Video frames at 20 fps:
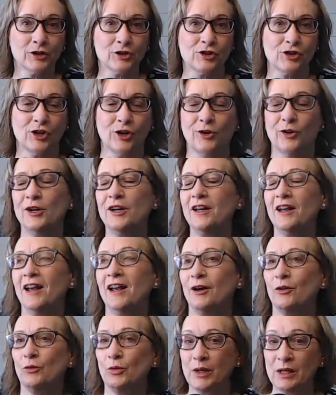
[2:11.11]
So
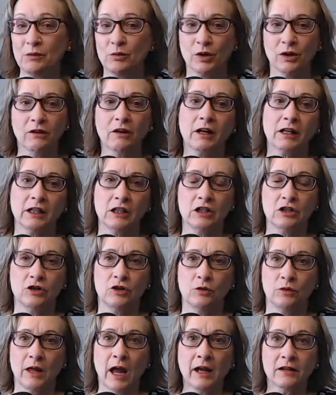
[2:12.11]
we were lucky to
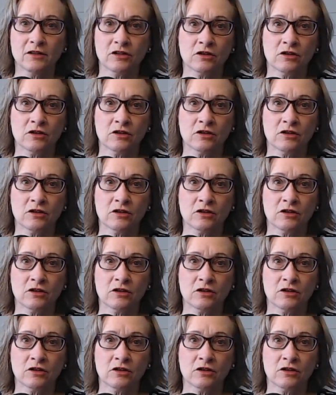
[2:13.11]
do that.